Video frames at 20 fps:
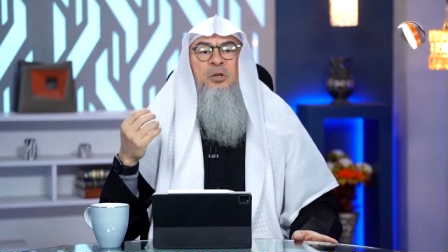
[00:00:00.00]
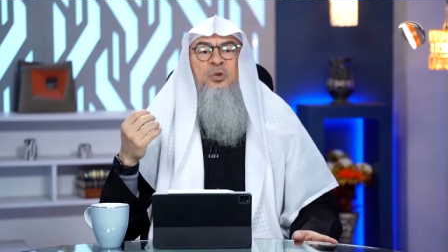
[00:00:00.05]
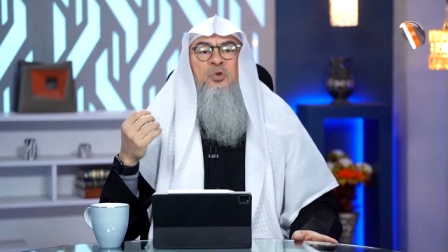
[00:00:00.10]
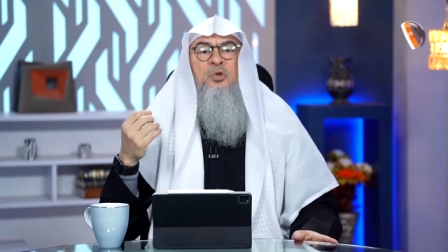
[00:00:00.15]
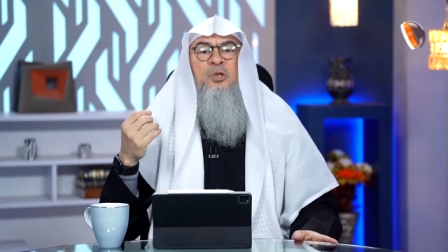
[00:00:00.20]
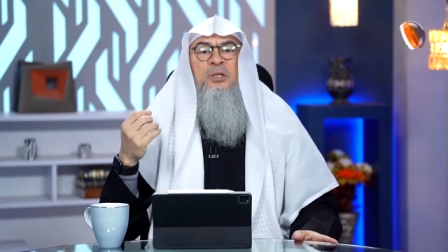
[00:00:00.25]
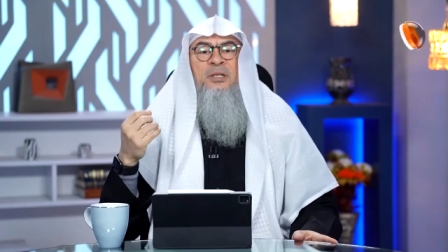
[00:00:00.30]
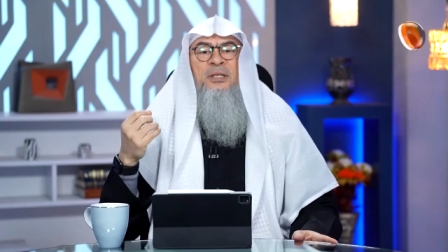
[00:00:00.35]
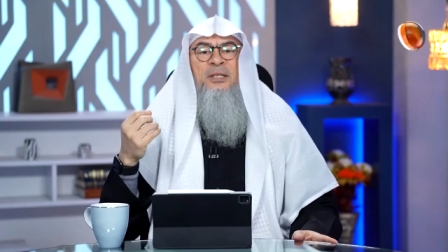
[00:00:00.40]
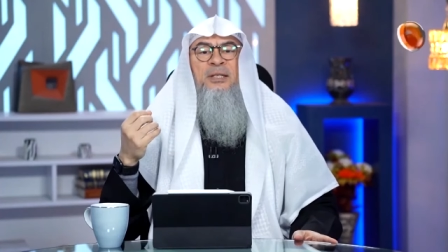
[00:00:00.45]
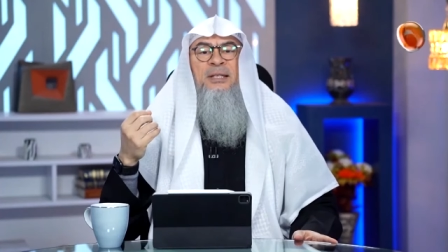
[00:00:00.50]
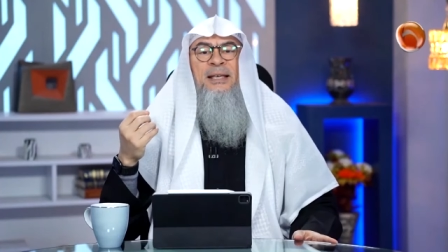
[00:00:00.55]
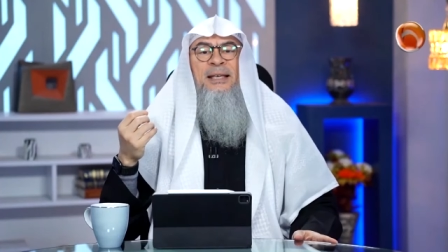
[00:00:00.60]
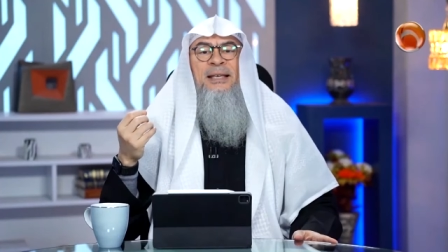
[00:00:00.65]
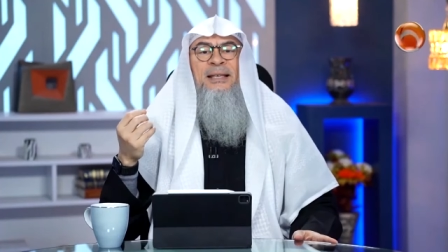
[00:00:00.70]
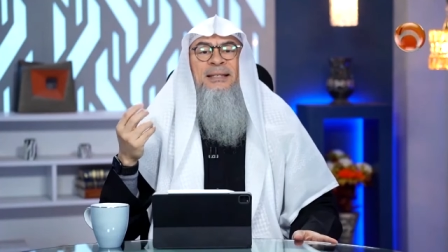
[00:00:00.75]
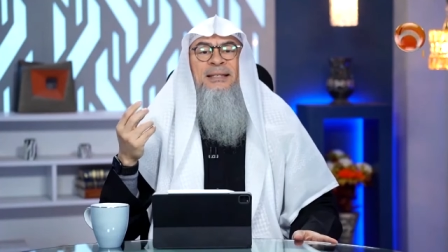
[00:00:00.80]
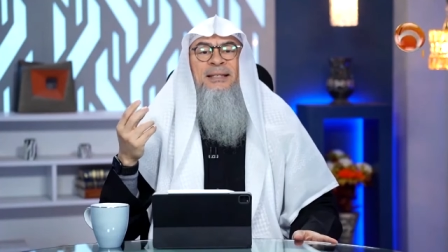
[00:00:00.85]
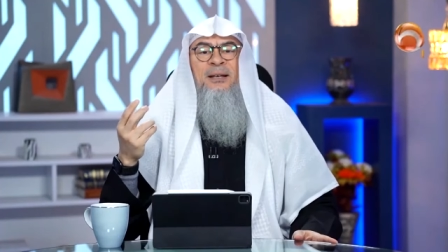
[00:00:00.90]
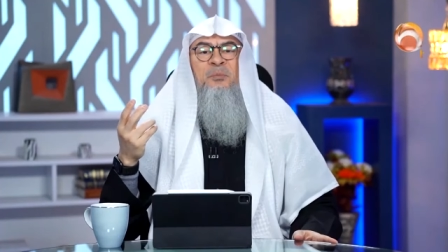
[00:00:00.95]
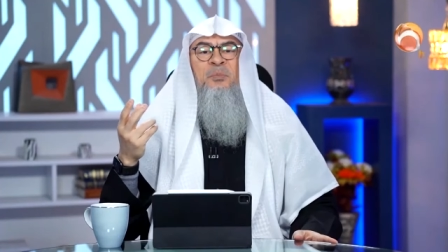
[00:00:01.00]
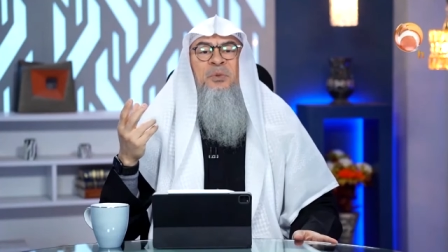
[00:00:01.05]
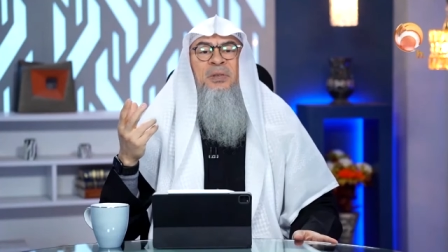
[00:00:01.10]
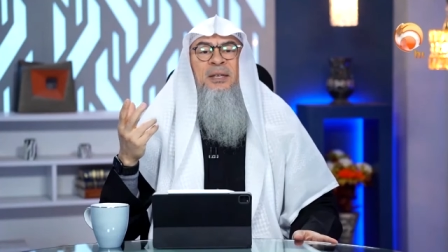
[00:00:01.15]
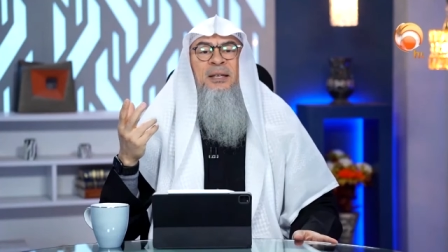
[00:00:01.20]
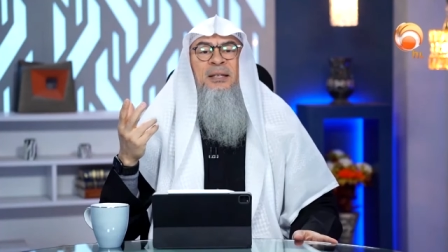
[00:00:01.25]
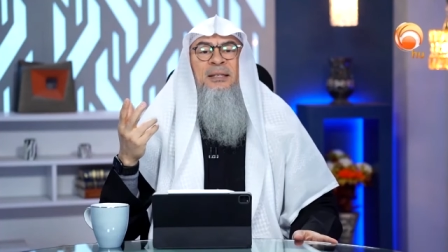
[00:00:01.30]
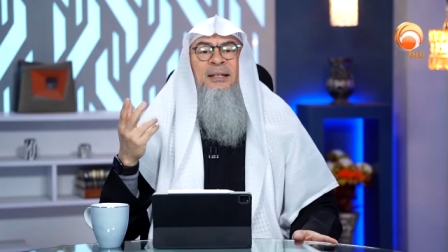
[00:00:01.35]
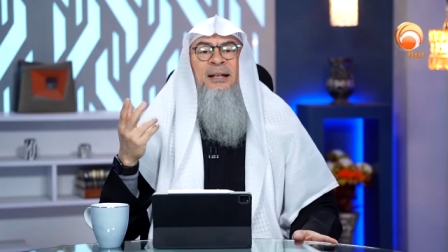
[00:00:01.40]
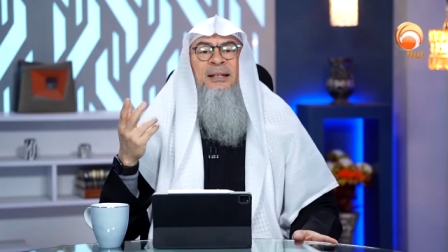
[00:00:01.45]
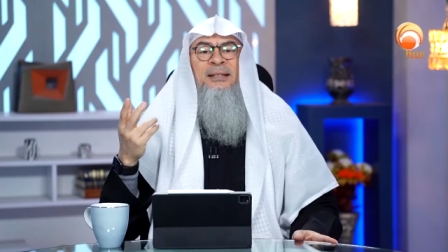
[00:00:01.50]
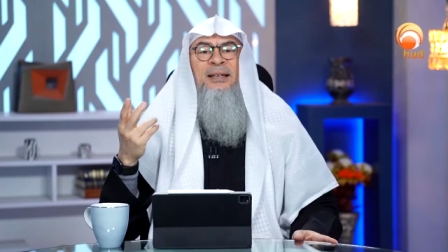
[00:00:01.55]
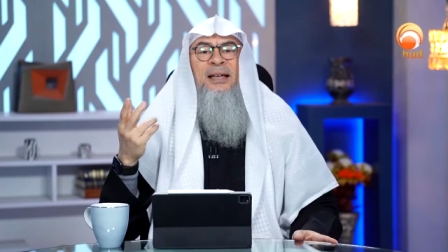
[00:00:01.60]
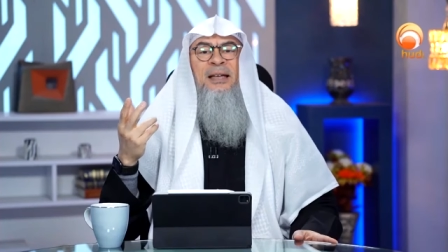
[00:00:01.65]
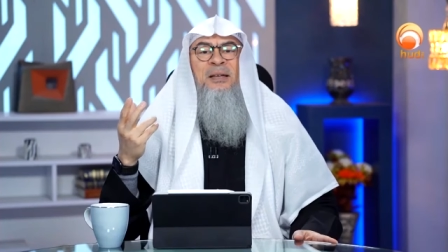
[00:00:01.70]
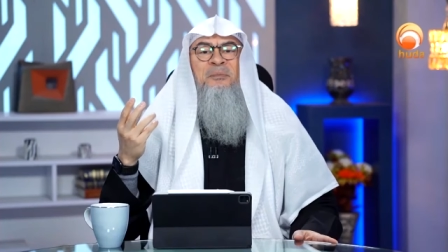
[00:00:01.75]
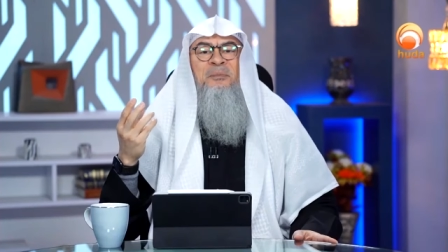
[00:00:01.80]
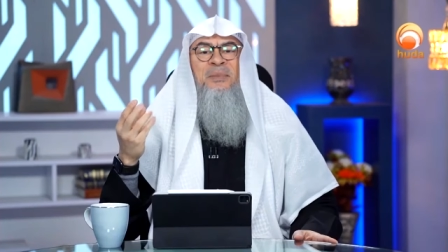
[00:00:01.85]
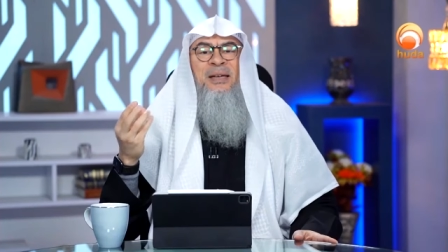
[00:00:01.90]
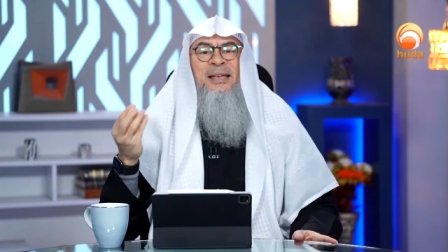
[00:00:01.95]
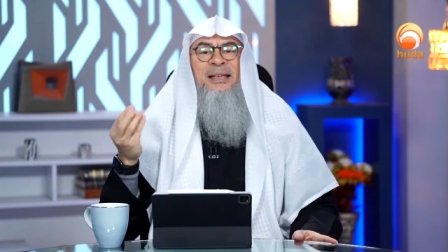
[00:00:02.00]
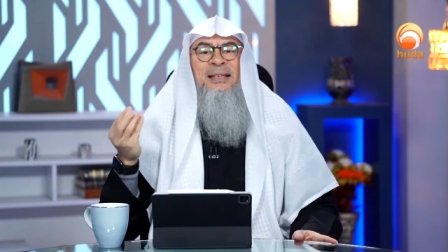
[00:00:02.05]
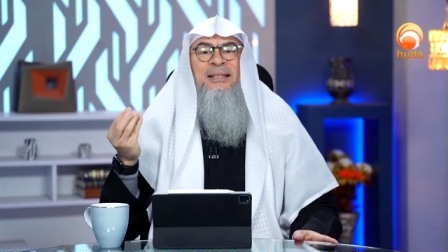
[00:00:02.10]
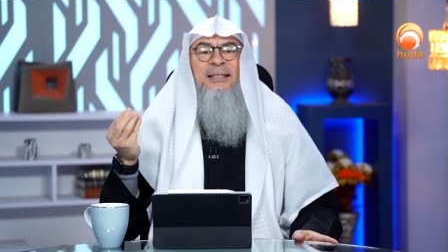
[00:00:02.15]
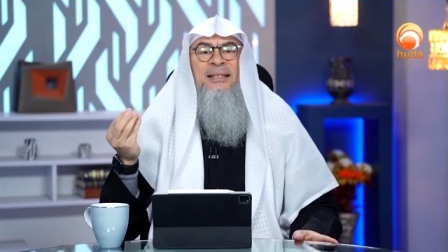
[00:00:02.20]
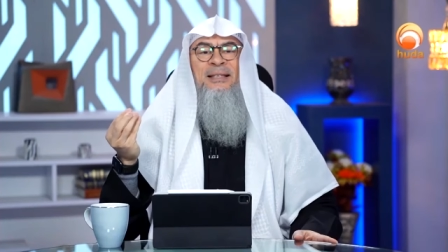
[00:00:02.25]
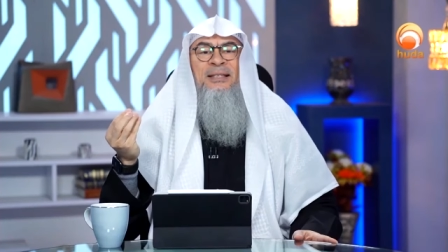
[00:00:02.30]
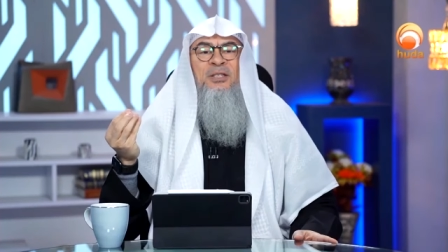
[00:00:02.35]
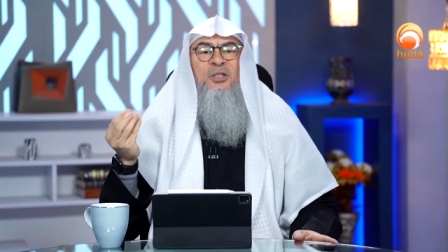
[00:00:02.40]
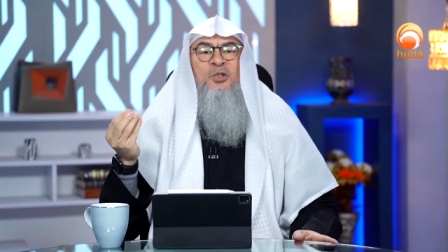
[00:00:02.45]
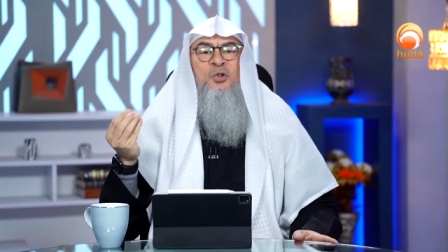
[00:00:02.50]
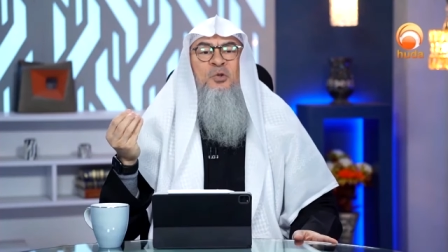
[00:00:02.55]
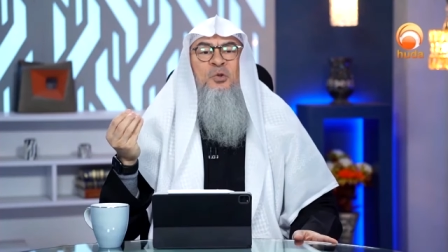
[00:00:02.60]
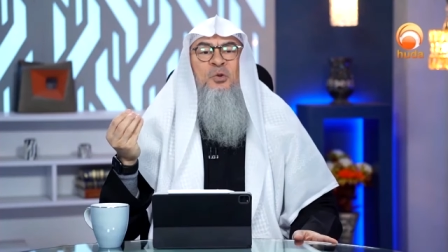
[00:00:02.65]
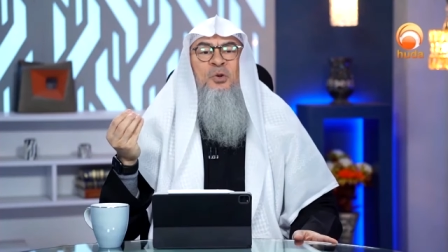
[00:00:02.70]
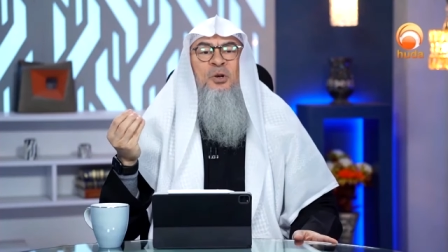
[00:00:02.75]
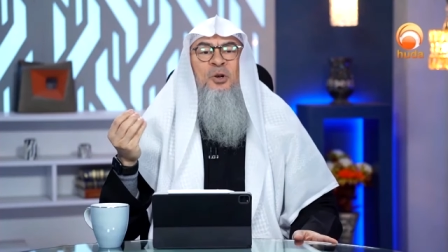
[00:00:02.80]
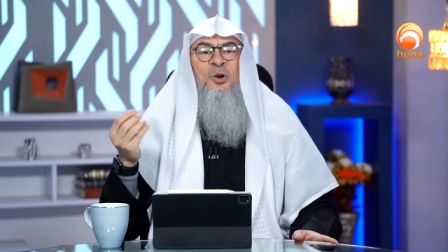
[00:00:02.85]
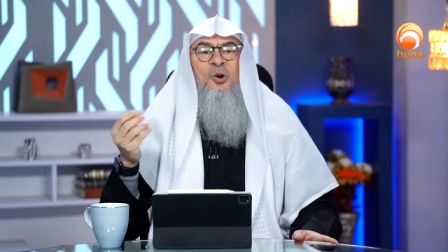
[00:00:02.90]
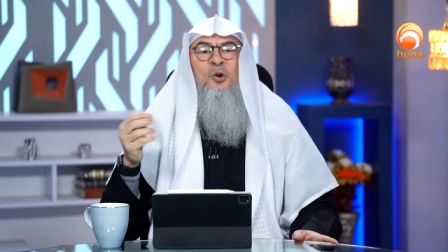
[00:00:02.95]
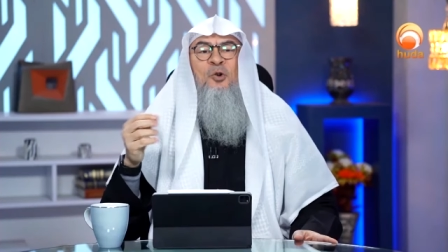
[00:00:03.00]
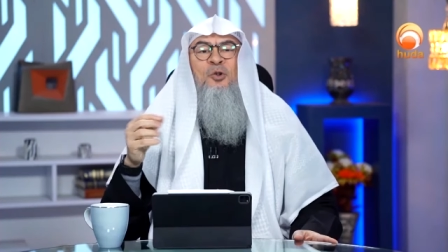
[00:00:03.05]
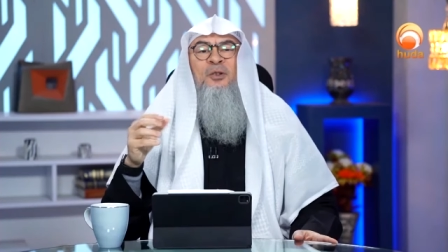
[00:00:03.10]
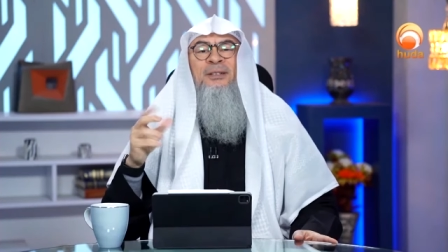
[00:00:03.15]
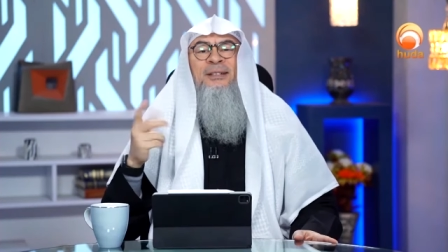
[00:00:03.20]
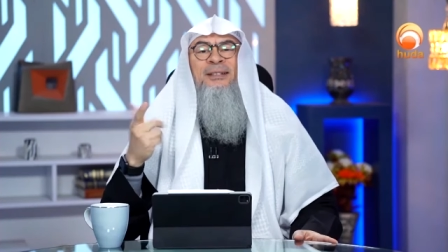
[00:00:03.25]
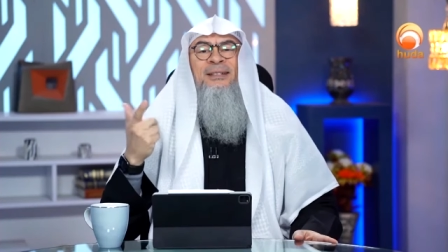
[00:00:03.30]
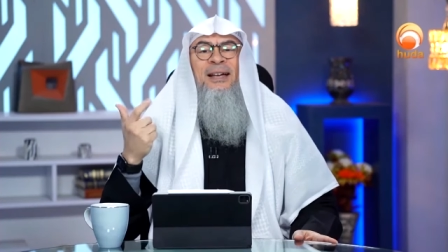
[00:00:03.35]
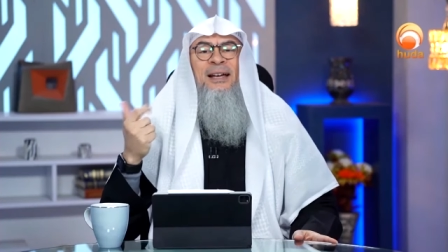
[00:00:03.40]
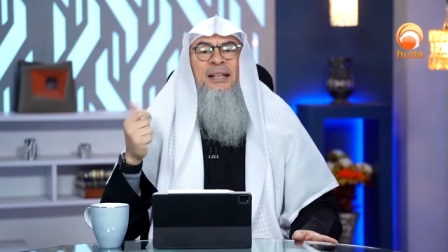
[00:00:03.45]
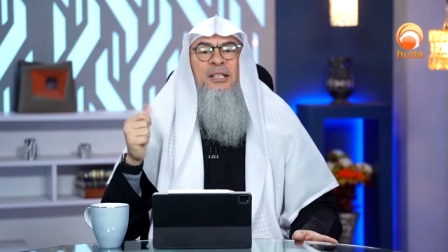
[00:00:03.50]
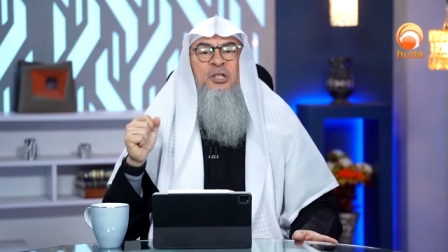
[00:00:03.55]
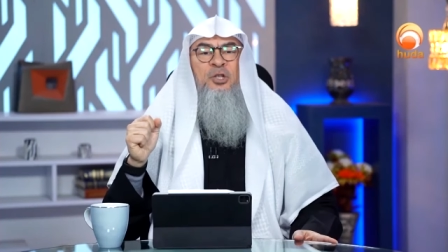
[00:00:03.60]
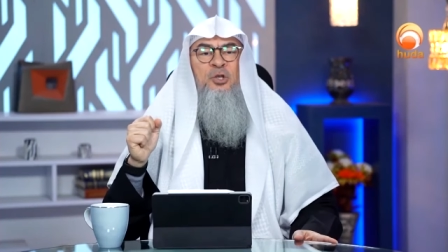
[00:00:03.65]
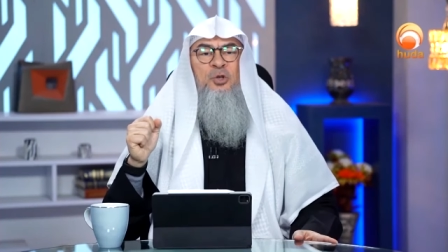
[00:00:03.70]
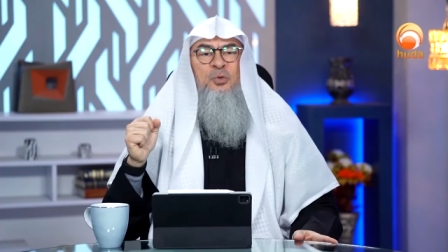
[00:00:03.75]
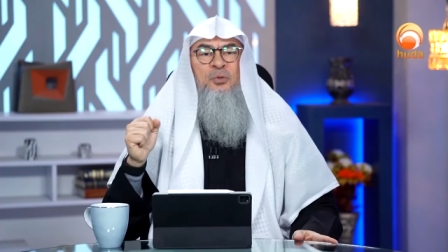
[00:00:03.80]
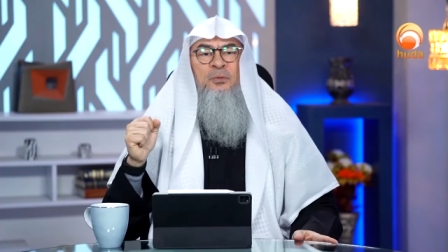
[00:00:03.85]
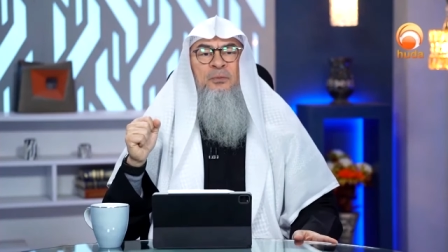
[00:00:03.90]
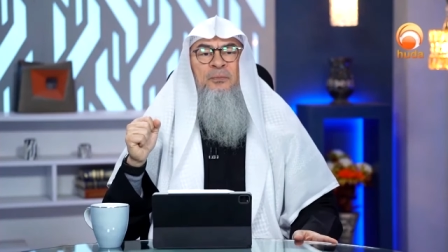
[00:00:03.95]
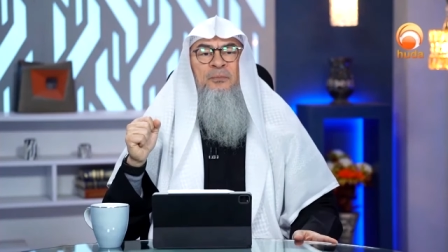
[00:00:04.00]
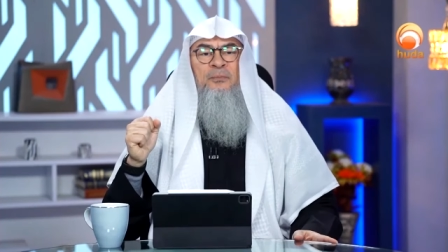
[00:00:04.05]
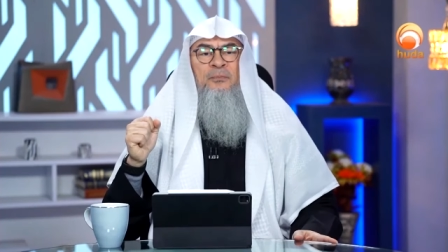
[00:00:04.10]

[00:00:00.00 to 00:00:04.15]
you see something that amazes you or delights you.